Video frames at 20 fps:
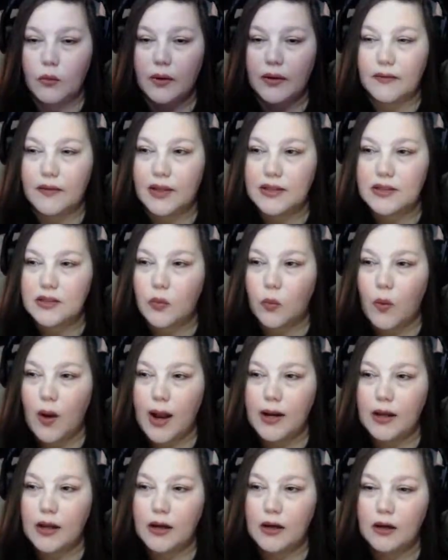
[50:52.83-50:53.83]
We have lots of
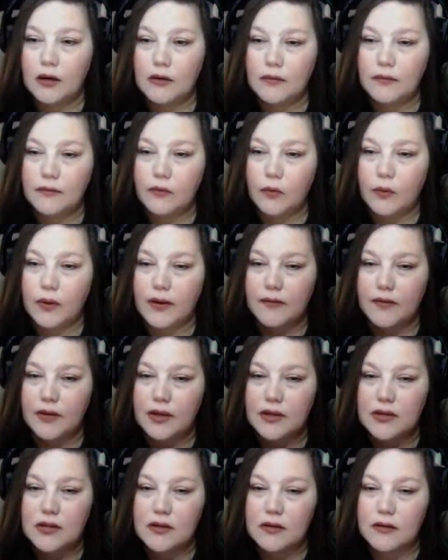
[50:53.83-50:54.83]
water. We have
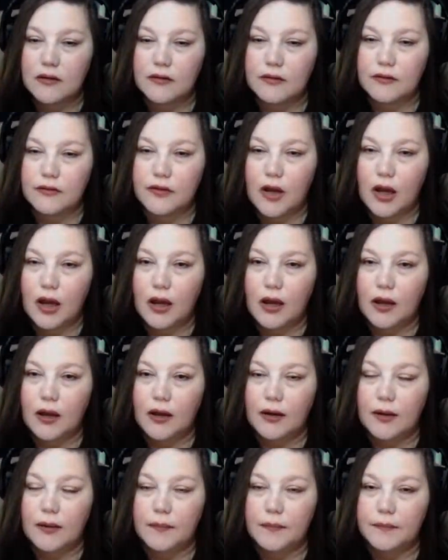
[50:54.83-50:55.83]
lots of
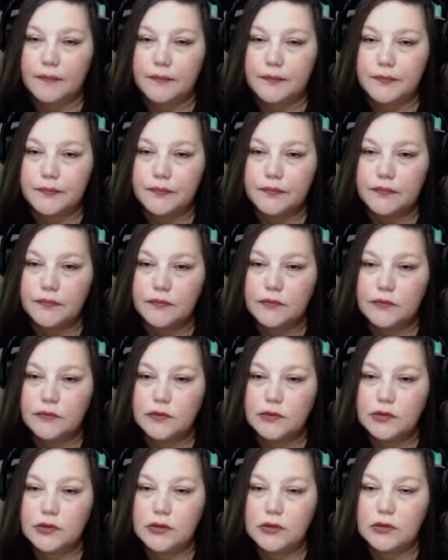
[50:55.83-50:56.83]
um,
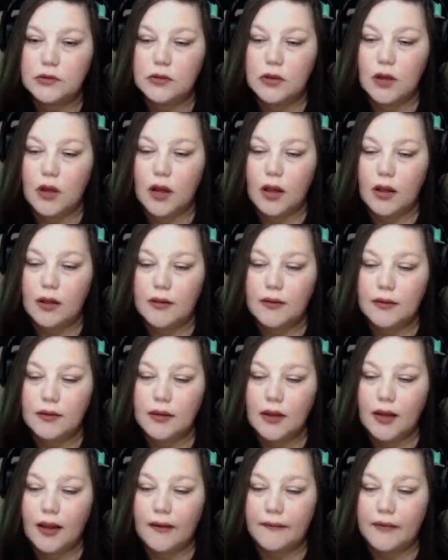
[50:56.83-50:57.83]

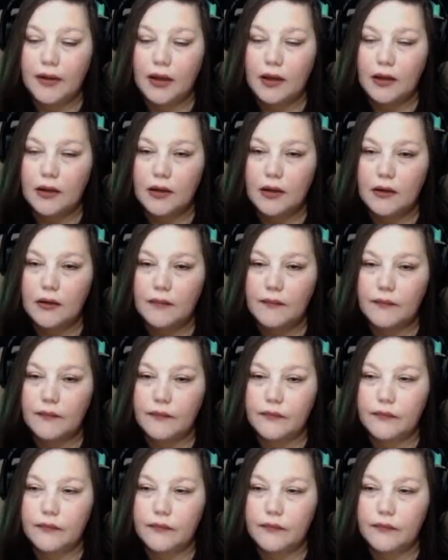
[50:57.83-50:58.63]
lava.